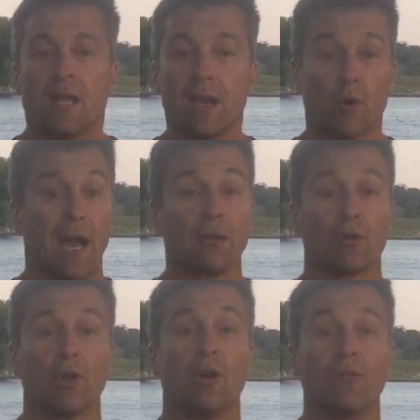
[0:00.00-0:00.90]
In my
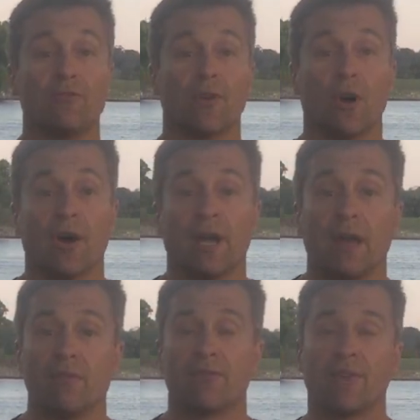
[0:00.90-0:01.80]
adult life,
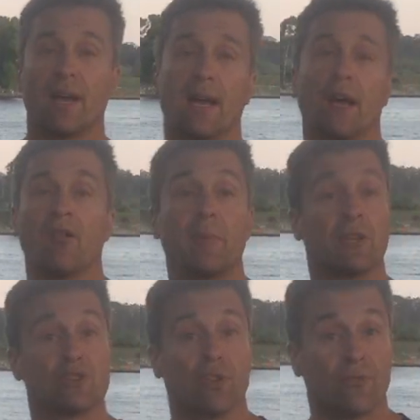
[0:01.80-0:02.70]
I've
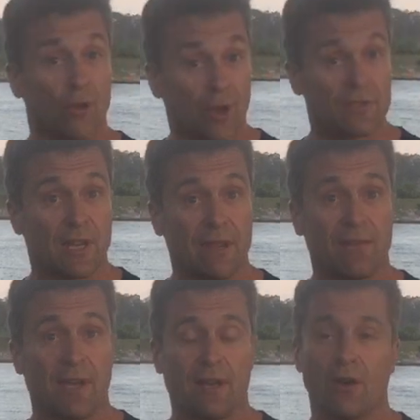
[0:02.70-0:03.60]
been a surf
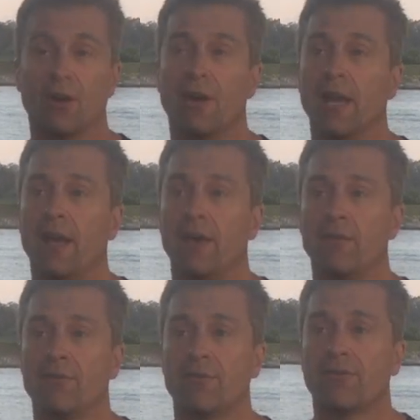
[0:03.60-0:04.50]
lifesaver. I
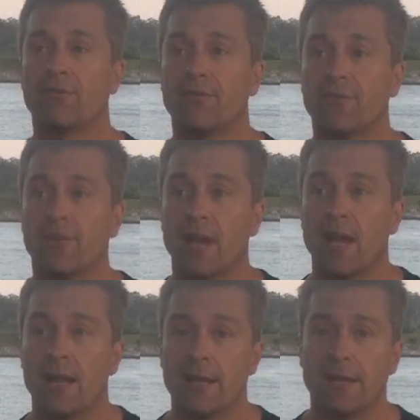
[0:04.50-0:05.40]
have
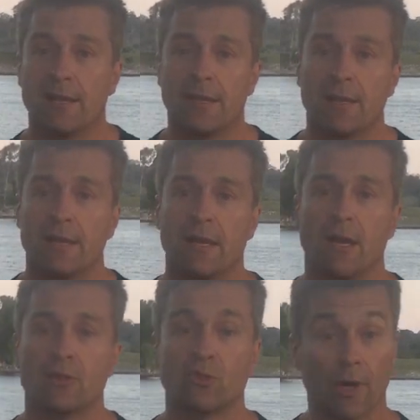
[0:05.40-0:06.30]
done
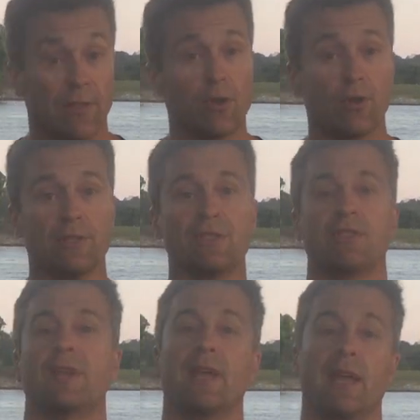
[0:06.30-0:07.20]

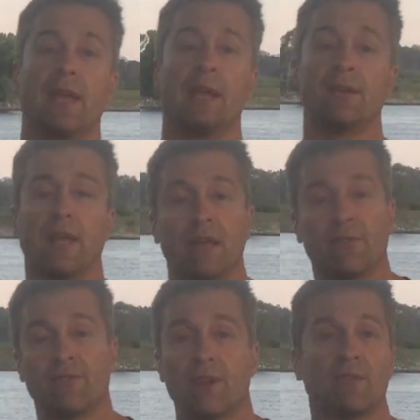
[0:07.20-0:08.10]
triathlons
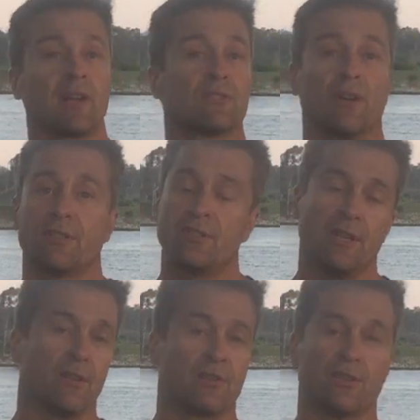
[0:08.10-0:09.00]
and fun runs like
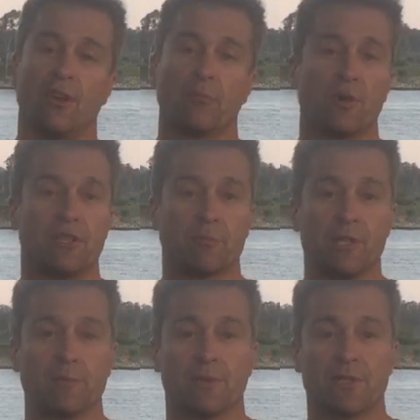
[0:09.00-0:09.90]
City to Surf, Bridge to
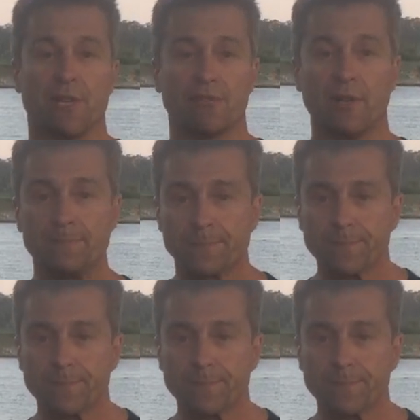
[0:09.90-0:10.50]
Brisbane, etc.